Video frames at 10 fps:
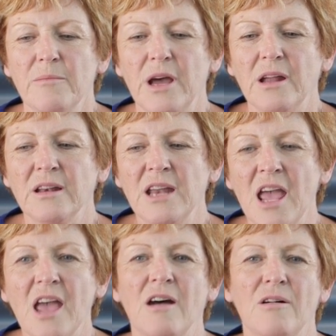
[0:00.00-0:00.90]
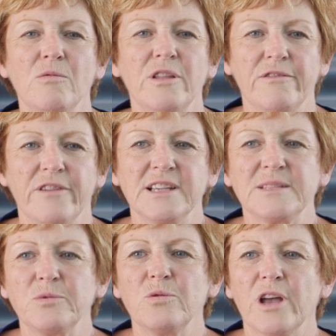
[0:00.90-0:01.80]
But now, with
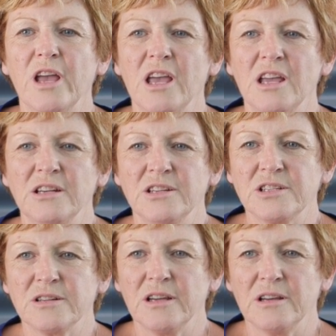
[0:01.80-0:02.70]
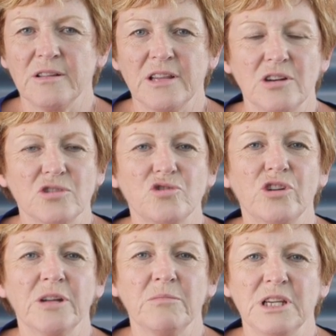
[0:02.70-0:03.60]
Facebook and the
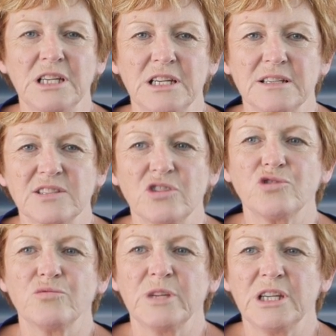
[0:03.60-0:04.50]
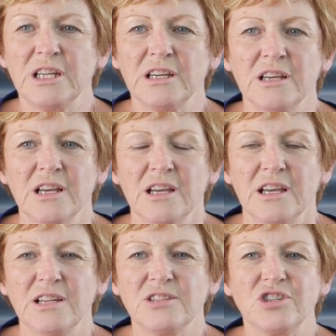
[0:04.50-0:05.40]
electronic media, social media,
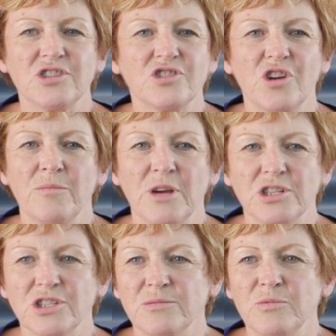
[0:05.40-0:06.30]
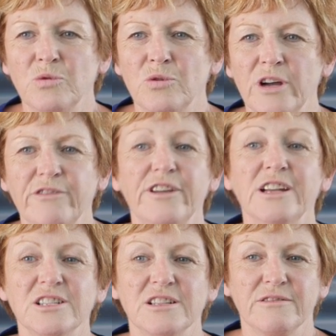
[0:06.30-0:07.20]
it's just so much more
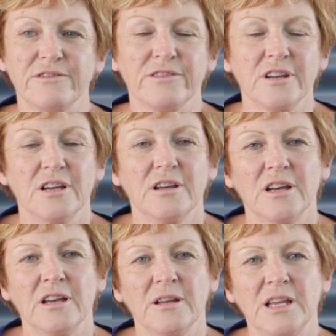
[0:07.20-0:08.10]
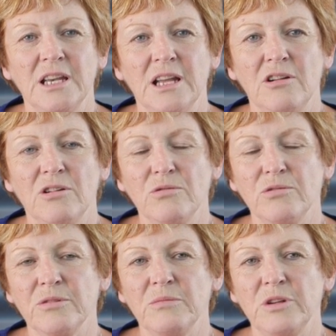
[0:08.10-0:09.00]
effective in our local
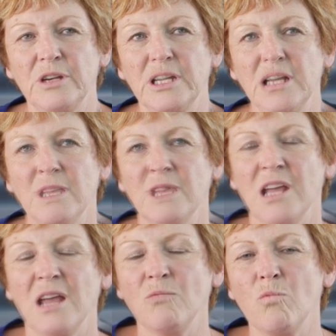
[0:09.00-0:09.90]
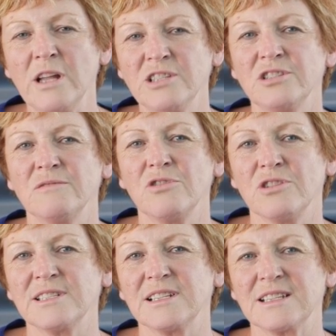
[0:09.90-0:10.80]
community. And once you've
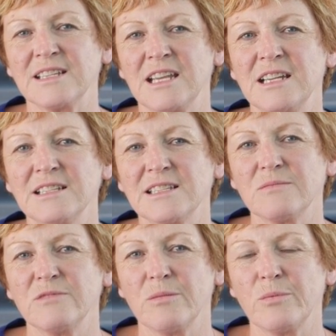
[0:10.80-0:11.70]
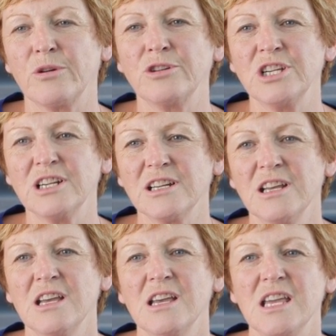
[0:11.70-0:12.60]
got success with a project,
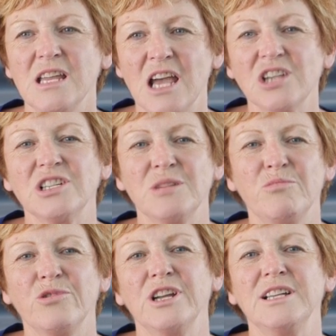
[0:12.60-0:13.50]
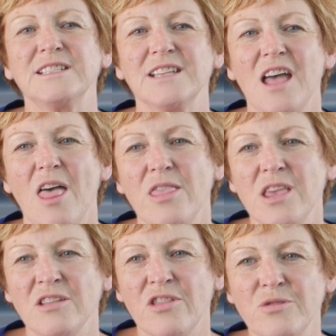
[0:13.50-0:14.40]
it actually breeds
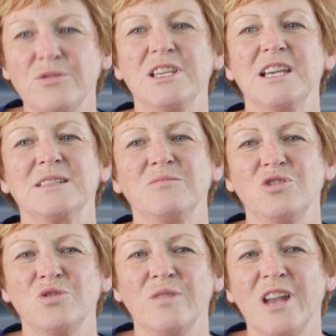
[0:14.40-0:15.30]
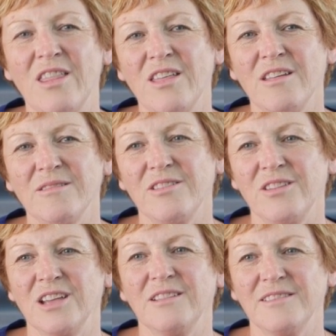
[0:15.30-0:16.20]
the enthusiasm to do another
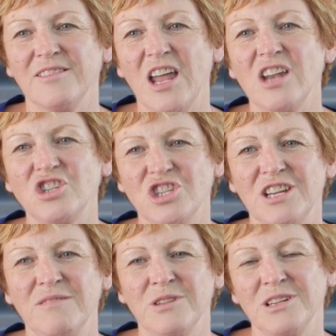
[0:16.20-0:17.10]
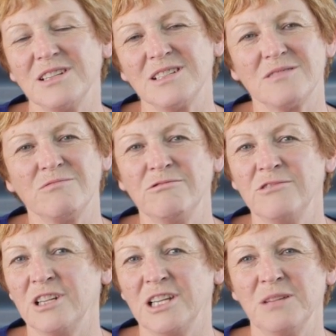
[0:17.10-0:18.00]
thing. That achievement is
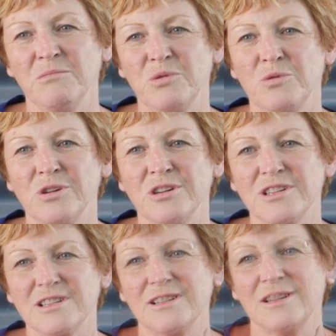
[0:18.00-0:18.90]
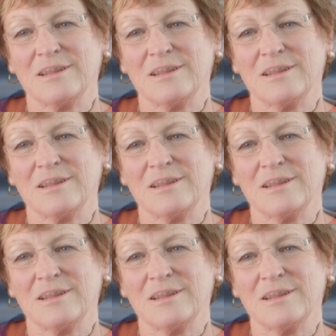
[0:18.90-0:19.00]
really important.